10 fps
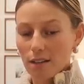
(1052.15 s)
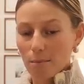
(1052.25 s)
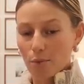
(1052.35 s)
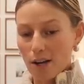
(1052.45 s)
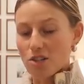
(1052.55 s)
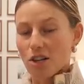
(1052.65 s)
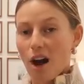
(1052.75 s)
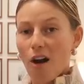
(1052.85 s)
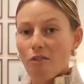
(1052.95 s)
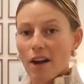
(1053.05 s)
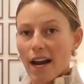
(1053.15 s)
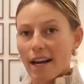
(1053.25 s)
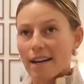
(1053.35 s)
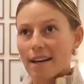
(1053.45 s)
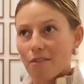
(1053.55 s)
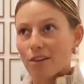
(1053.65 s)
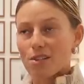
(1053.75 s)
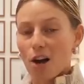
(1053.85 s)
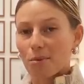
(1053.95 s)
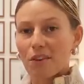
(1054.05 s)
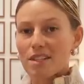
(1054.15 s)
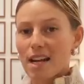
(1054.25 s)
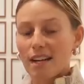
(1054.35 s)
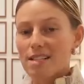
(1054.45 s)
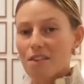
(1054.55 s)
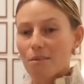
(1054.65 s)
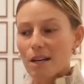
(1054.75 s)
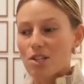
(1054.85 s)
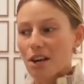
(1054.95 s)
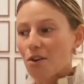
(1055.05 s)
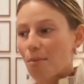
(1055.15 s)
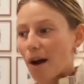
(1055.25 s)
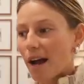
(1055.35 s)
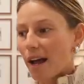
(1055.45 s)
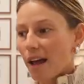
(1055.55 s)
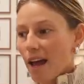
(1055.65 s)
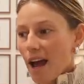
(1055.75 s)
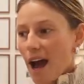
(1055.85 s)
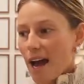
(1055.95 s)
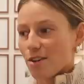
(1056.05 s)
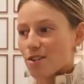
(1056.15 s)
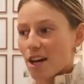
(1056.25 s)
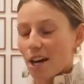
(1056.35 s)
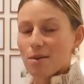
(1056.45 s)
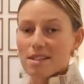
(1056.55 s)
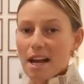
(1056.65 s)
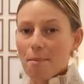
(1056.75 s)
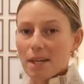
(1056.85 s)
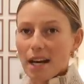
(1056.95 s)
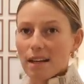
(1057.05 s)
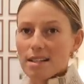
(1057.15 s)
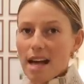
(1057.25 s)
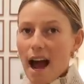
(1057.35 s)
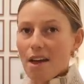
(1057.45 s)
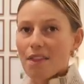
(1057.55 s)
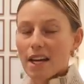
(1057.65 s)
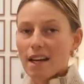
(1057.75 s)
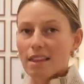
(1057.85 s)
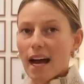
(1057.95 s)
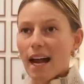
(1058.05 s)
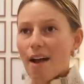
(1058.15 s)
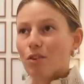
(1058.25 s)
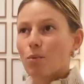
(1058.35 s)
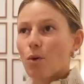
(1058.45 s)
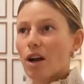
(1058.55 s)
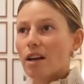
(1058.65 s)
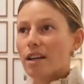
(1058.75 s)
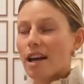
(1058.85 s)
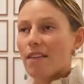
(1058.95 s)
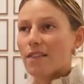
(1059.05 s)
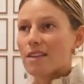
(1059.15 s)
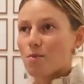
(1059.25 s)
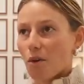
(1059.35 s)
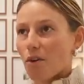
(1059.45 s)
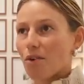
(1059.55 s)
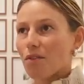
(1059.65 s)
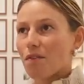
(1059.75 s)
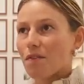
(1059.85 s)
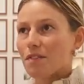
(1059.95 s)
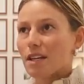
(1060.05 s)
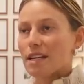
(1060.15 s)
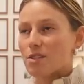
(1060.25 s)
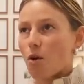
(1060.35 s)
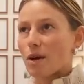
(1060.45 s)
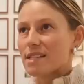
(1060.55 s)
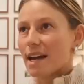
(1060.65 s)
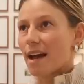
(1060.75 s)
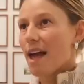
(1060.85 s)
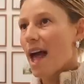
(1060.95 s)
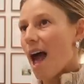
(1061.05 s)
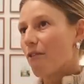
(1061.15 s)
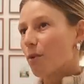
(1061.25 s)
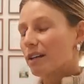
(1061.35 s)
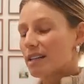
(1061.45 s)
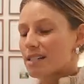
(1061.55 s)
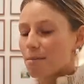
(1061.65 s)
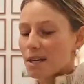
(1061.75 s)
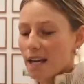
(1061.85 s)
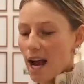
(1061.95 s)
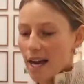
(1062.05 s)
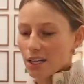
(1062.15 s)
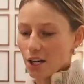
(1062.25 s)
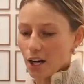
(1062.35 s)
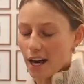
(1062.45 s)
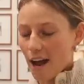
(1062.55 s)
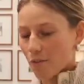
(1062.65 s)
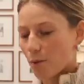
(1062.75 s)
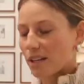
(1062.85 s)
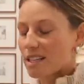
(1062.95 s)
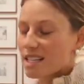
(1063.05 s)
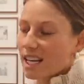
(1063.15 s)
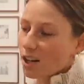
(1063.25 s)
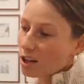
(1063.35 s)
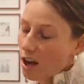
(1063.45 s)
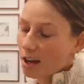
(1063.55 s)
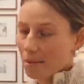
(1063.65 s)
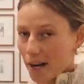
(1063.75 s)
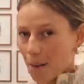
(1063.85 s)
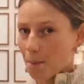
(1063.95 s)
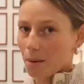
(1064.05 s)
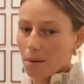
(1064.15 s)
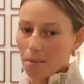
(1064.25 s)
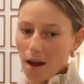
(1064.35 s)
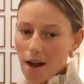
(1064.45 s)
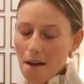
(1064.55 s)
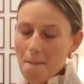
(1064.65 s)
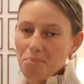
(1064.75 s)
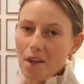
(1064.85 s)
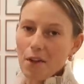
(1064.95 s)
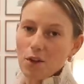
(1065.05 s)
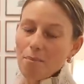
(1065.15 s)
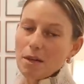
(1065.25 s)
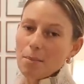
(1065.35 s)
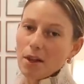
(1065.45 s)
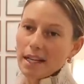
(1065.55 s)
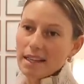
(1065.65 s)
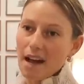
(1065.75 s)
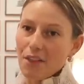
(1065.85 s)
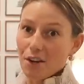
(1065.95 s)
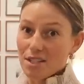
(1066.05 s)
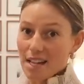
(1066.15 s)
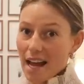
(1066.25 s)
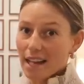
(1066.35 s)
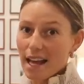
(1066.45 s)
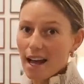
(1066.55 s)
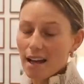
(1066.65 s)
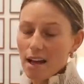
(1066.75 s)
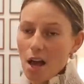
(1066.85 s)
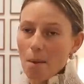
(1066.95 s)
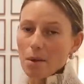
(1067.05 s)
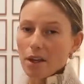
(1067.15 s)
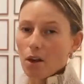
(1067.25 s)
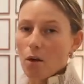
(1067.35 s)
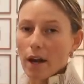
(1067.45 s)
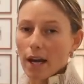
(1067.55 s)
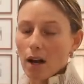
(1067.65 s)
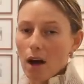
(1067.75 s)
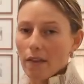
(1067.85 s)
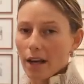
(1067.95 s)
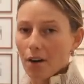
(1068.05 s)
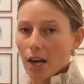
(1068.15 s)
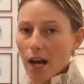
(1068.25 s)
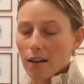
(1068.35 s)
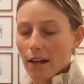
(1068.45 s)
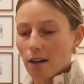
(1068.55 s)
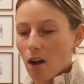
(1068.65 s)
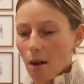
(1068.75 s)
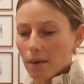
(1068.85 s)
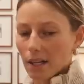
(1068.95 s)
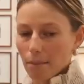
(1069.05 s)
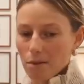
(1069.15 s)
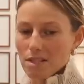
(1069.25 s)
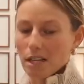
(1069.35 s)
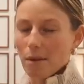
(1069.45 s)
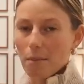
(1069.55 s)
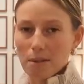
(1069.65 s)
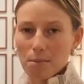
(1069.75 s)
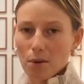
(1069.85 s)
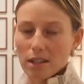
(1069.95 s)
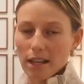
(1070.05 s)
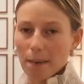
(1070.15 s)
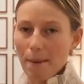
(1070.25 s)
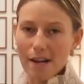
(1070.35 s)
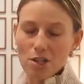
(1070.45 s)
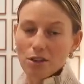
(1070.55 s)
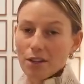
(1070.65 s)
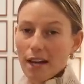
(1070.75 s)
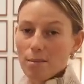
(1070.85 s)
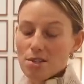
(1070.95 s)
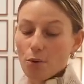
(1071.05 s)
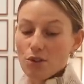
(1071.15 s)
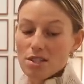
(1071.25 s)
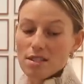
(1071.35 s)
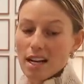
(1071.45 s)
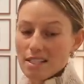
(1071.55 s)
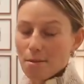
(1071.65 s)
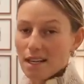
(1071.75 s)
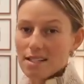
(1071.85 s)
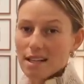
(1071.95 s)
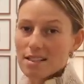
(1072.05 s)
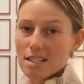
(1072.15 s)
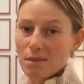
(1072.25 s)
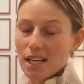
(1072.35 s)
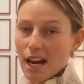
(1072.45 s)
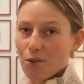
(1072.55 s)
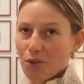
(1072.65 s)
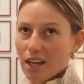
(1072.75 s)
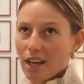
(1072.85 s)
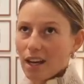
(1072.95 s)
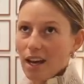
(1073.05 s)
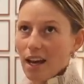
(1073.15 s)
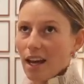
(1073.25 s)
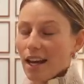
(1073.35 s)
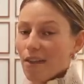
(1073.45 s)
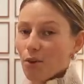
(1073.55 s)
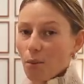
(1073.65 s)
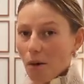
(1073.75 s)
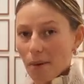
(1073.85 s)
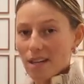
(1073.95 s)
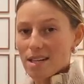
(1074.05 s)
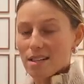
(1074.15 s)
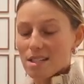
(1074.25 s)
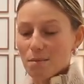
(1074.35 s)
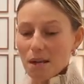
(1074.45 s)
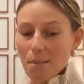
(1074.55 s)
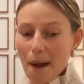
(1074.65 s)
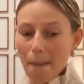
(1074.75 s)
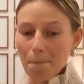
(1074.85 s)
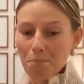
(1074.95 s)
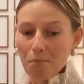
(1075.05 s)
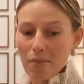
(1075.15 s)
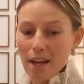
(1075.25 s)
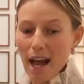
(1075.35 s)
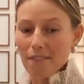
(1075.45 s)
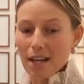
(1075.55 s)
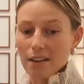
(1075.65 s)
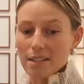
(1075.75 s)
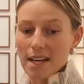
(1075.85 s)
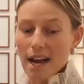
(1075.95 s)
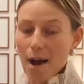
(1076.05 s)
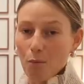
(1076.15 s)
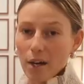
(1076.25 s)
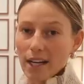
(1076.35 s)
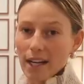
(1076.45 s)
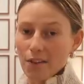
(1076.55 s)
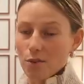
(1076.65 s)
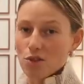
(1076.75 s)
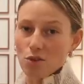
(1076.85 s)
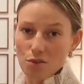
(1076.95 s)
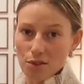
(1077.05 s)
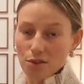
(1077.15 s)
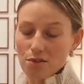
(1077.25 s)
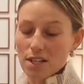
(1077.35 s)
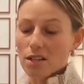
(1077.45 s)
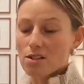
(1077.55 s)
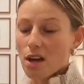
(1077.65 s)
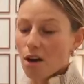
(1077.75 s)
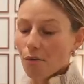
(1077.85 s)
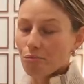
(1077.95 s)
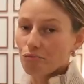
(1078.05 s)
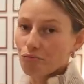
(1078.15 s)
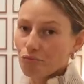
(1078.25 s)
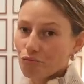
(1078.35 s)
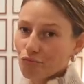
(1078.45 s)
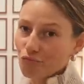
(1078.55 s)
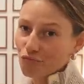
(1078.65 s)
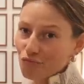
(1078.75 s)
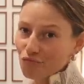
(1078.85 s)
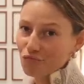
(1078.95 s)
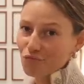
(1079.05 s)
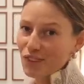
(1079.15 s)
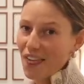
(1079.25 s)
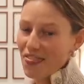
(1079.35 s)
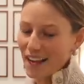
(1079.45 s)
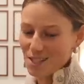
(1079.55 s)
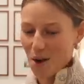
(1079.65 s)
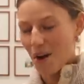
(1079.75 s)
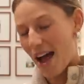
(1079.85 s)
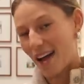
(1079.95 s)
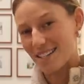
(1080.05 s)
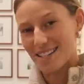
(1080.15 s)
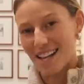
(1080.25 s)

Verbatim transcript: brush it off and I never talk about this kind of stuff on my channel, but I just thought I would say it because I think that everyone in this world is always like, everyone needs to be kinder and everyone needs to get along better and blah, blah, blah. And then you have people like that that are saying that, but then going on the internet and like commenting and posting about people and like bashing their names. So it just doesn't make sense to me. I don't think it ever will make sense to me, but at the end of the day, I'm winning and those trolls are losing. So that's all I had to